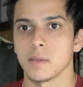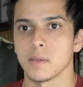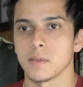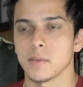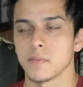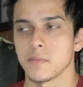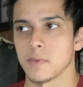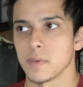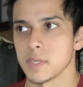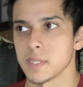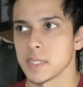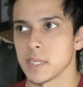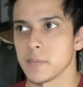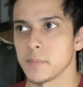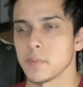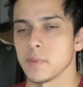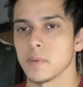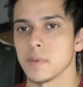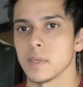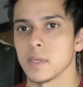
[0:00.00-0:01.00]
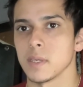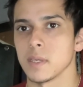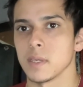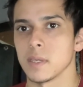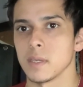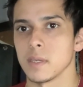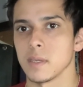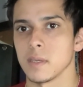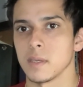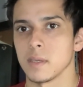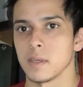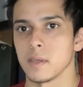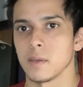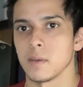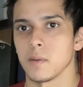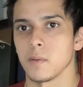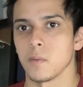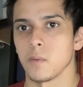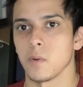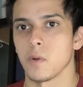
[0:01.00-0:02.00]
For example,
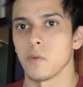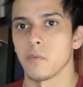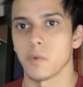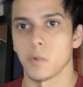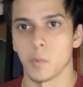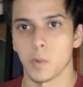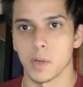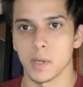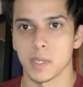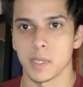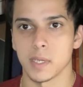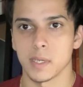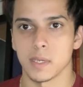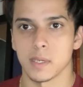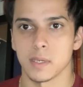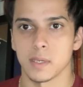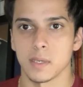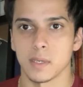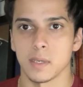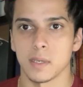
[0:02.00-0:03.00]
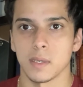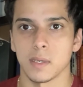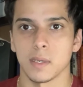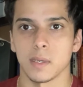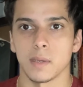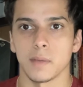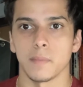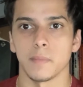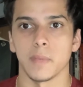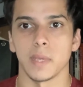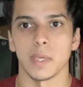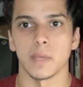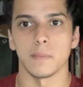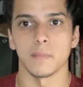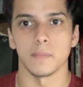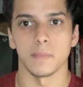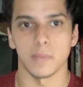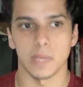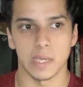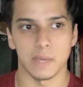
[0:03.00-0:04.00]
overworking may
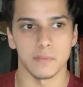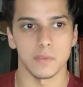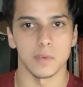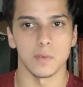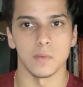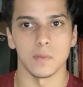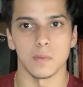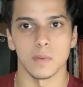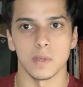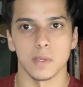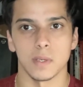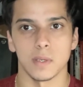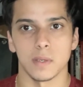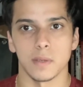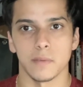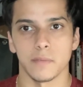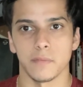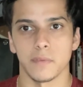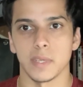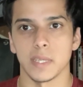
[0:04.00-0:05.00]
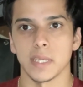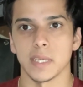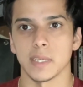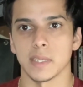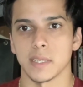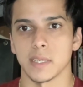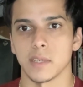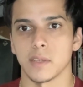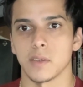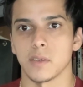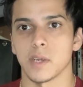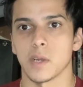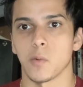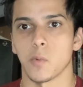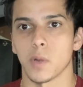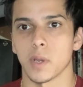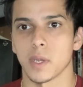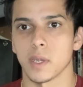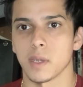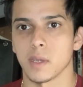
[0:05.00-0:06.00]
have you feeling like you're not
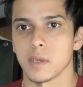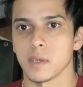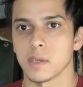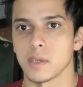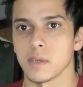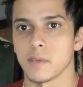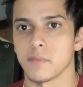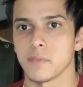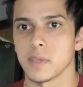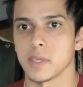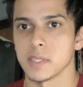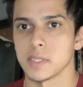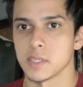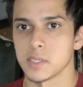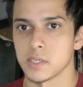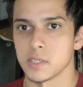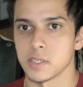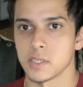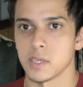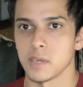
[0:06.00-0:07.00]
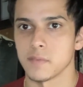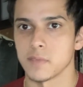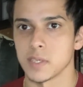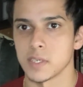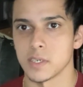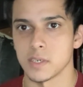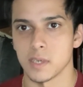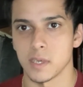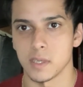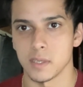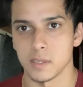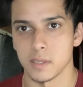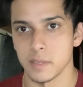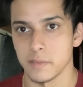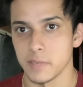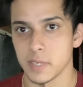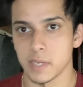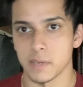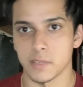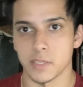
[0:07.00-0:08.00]
working on enough things at yourself, that you're not
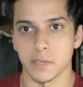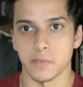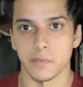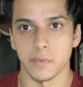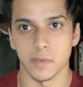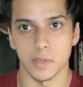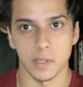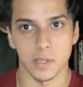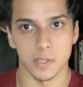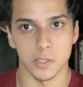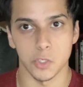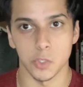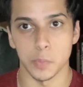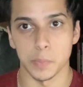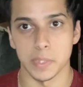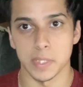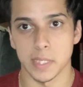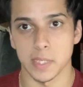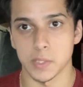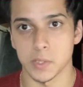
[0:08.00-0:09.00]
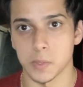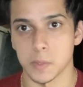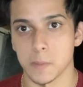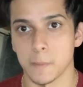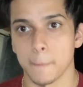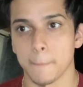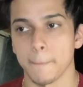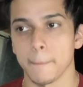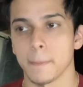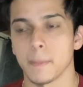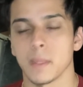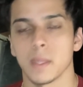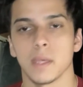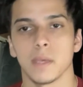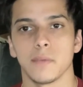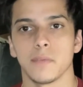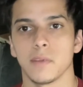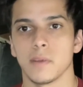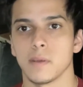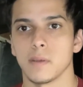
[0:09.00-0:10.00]
living up to your true potential.
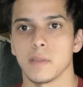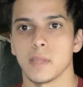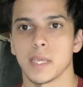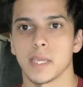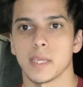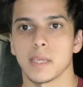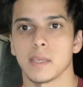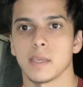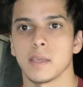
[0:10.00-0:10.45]
If you're like